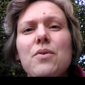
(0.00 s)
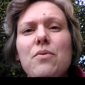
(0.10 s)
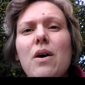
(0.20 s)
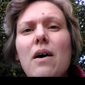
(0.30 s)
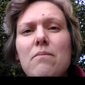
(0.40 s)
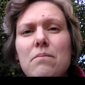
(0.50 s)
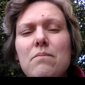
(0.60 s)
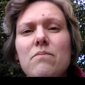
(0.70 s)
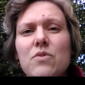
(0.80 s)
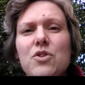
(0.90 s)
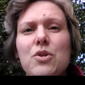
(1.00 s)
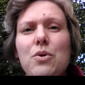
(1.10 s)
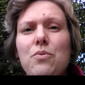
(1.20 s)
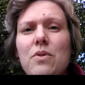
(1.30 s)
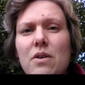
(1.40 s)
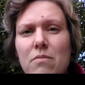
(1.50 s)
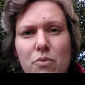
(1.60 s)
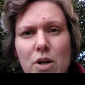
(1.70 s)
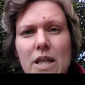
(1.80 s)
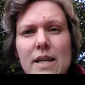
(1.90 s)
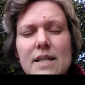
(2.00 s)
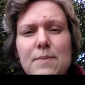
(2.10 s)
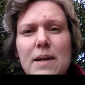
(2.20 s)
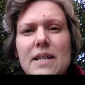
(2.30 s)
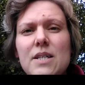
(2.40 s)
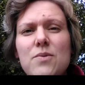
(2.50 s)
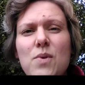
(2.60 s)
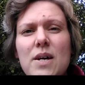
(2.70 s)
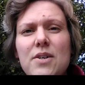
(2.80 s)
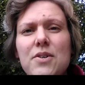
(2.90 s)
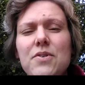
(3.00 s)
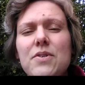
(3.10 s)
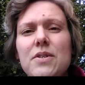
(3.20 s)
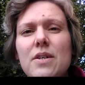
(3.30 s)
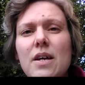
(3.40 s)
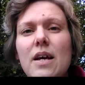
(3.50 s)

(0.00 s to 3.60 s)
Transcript: who have shown their breathing space sweaters,